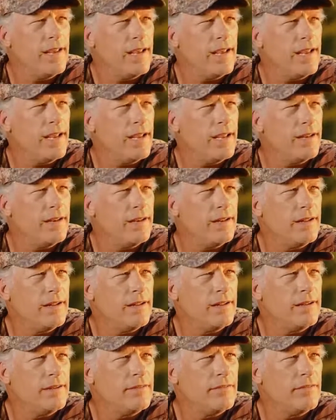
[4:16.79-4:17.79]
and
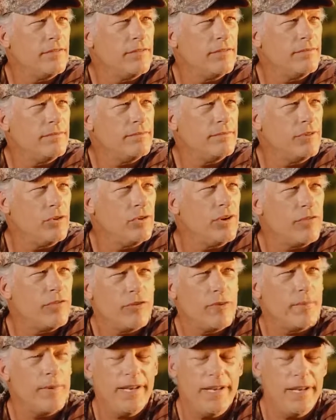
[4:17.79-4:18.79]
doing it
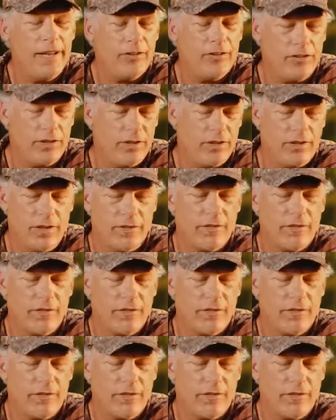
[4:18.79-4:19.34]
from a distance.